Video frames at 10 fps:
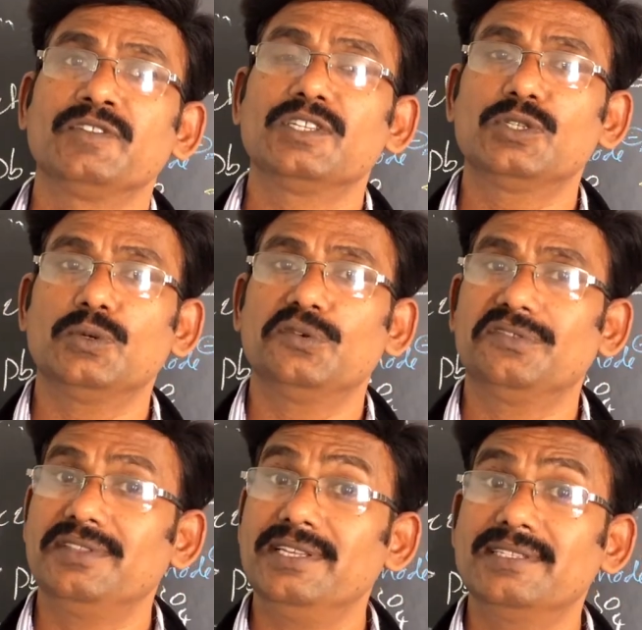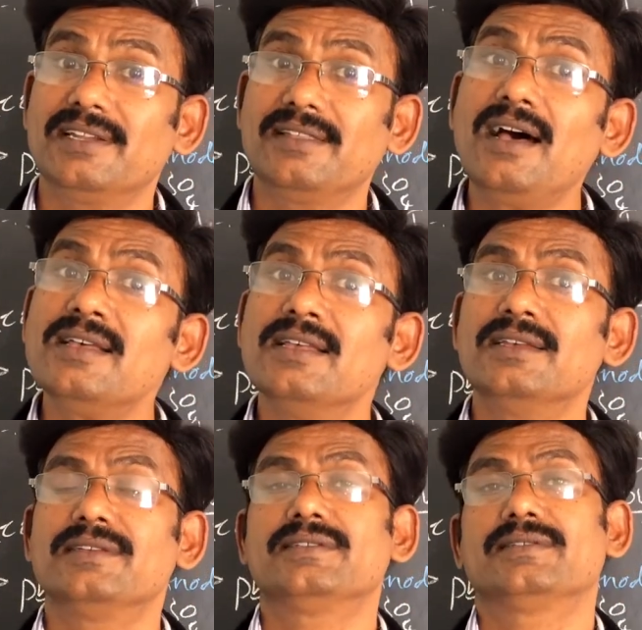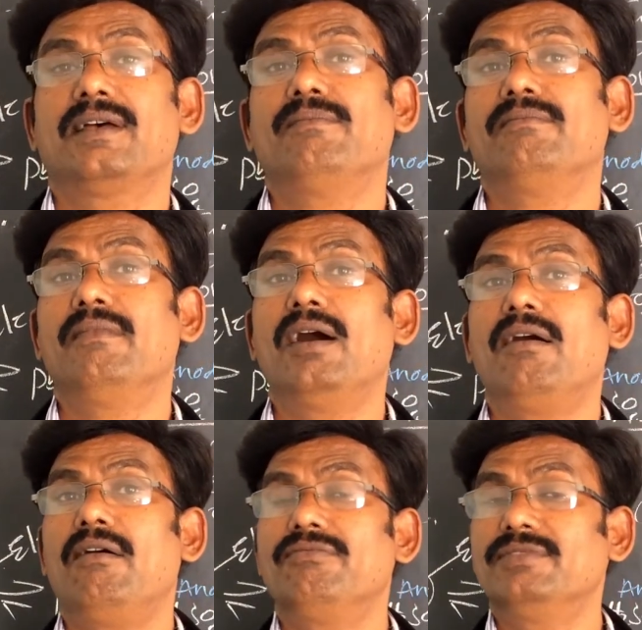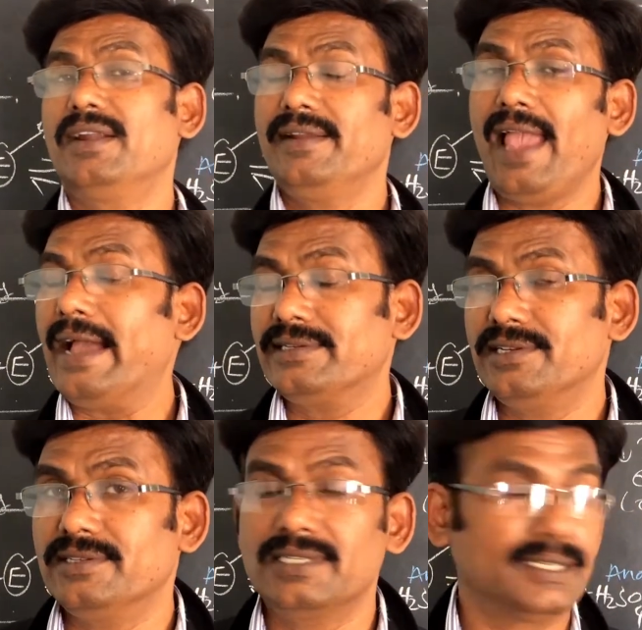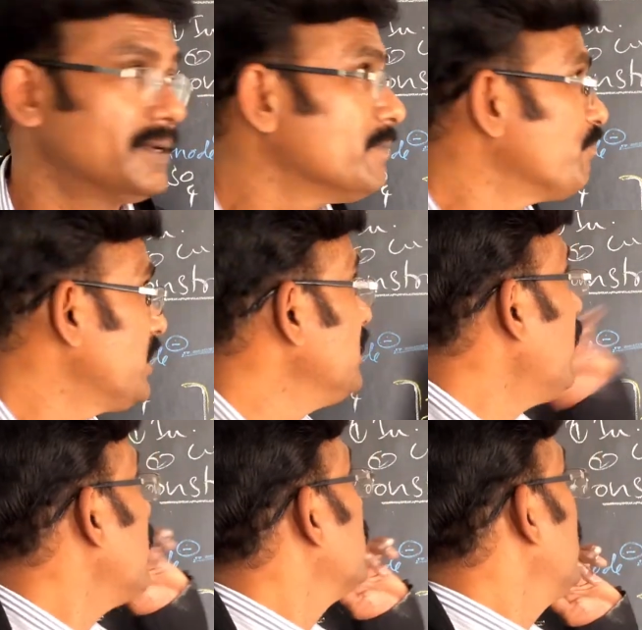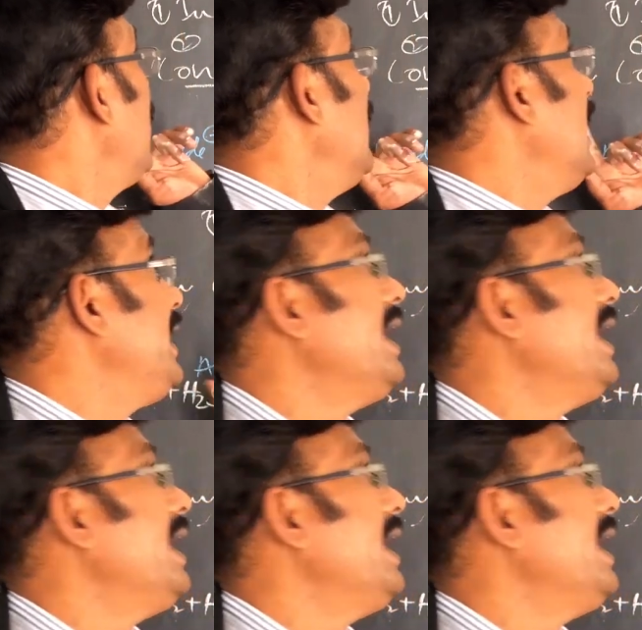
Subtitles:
So these are the some of the reactions in the lead